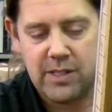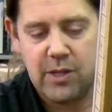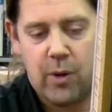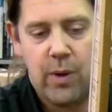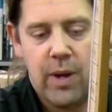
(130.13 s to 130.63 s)

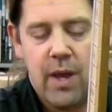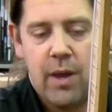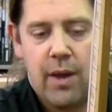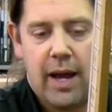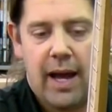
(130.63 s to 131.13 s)
So
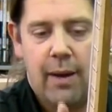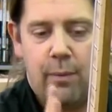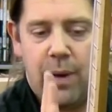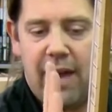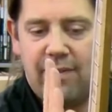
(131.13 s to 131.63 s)

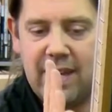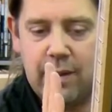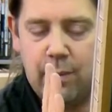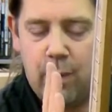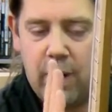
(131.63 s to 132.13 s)
we have
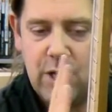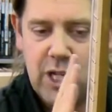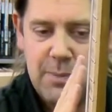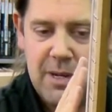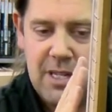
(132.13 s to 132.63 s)
the one
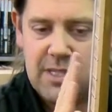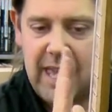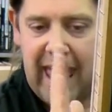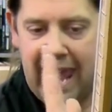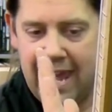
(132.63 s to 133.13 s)
adjustment is
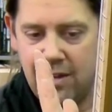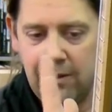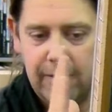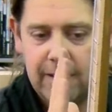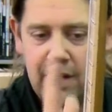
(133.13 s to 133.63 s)
the angle.